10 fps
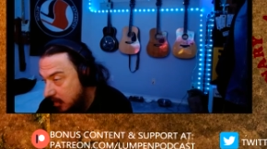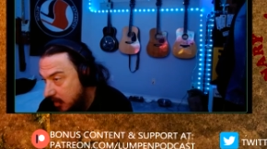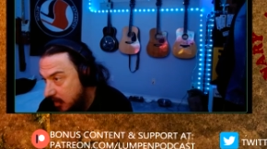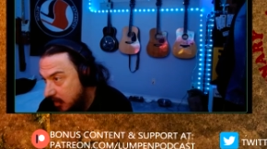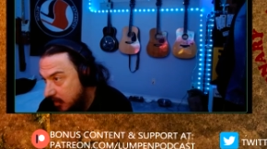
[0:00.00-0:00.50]

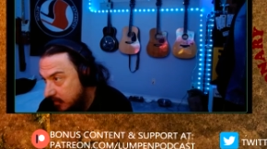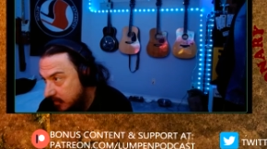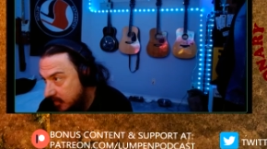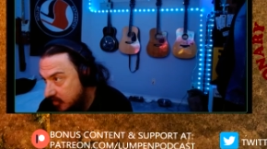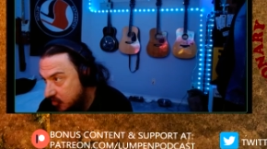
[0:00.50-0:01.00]

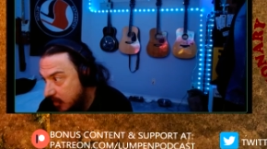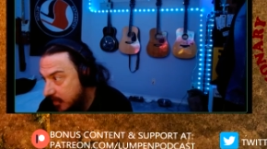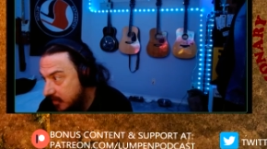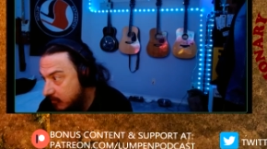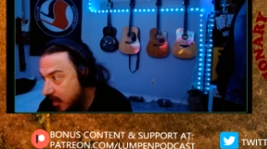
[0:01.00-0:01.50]
the
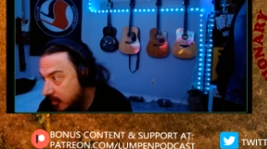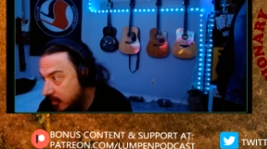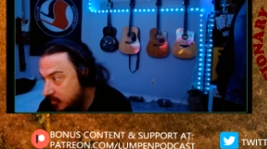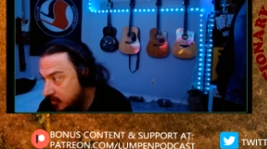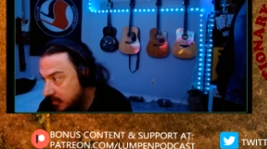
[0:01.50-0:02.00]
striking
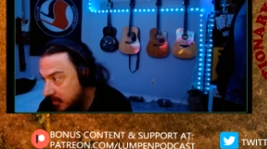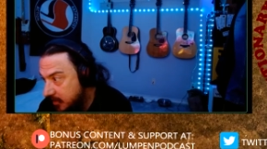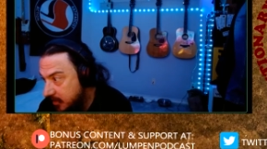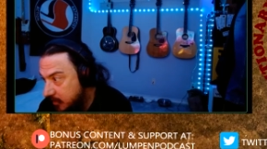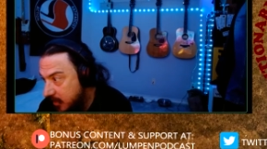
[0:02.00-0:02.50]
miners
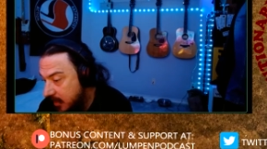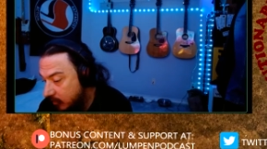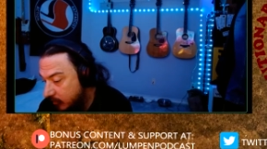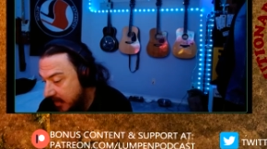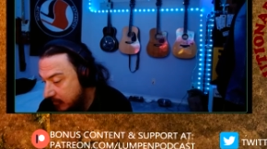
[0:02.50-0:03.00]
in
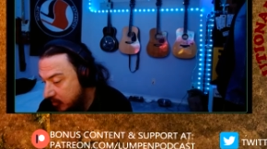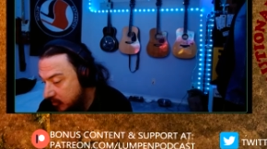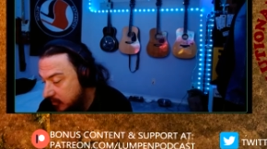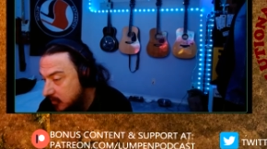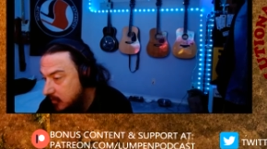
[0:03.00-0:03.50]
Alabama,